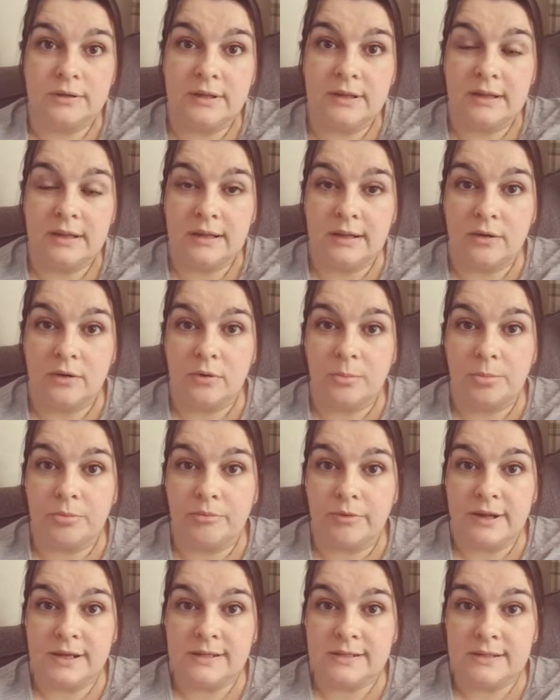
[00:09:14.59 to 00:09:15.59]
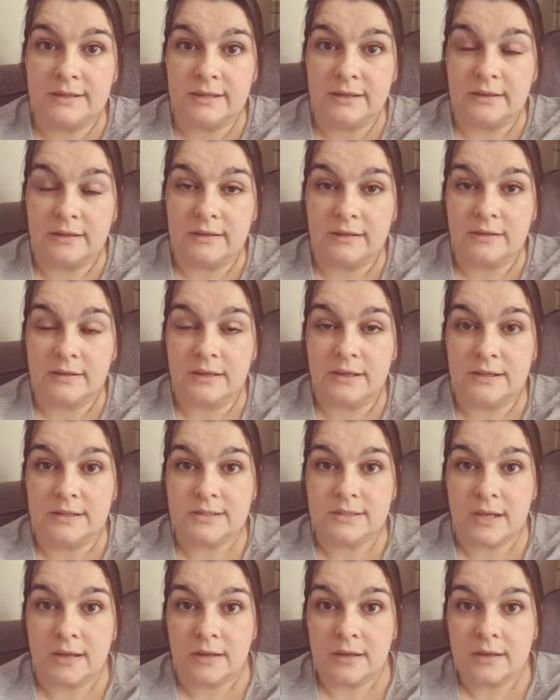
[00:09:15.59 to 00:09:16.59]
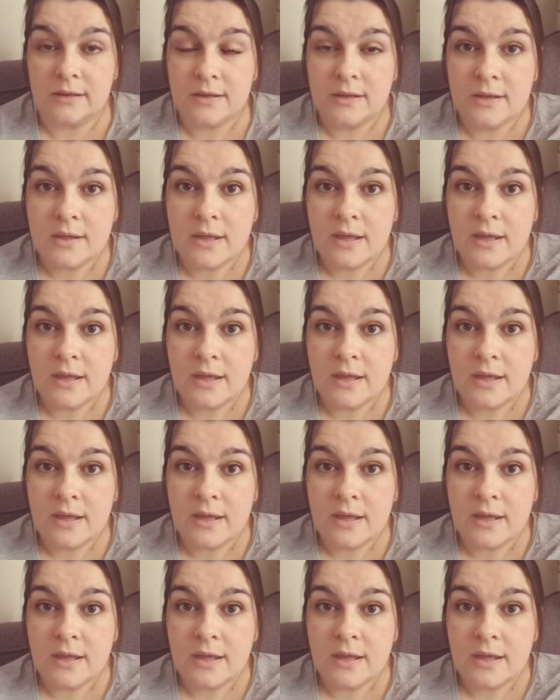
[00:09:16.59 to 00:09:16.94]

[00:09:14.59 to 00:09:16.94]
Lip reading: the operating theatre,